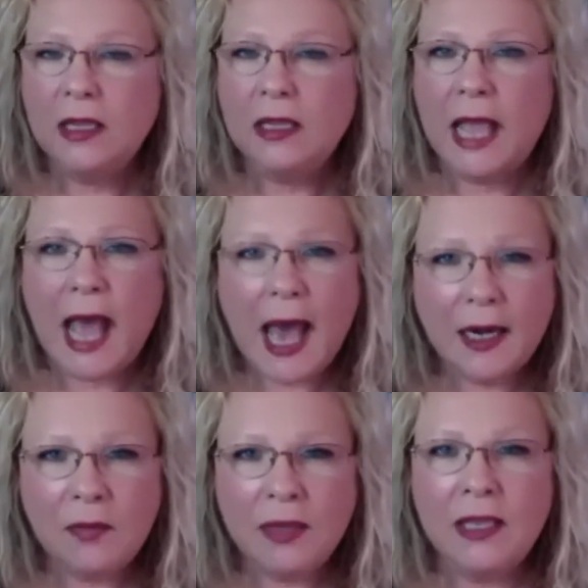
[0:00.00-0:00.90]

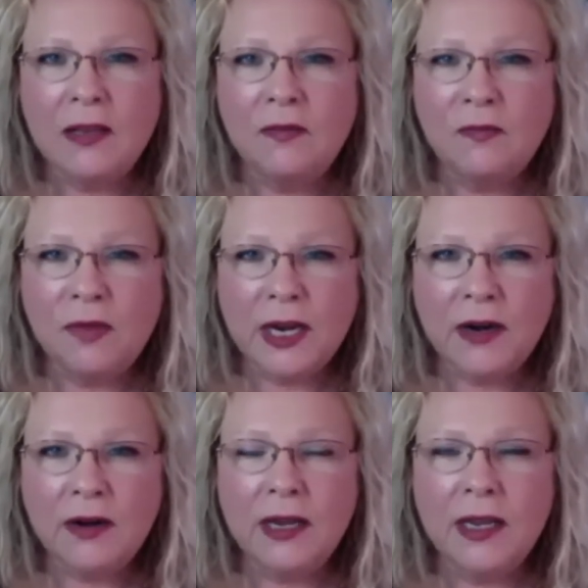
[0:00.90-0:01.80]
adamant and
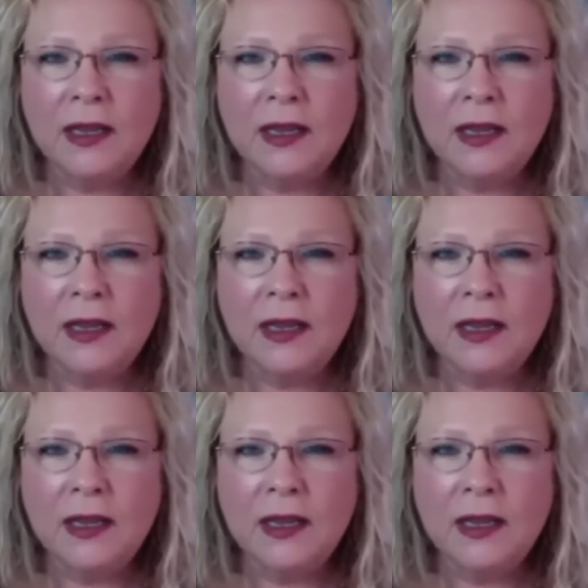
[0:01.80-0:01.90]
very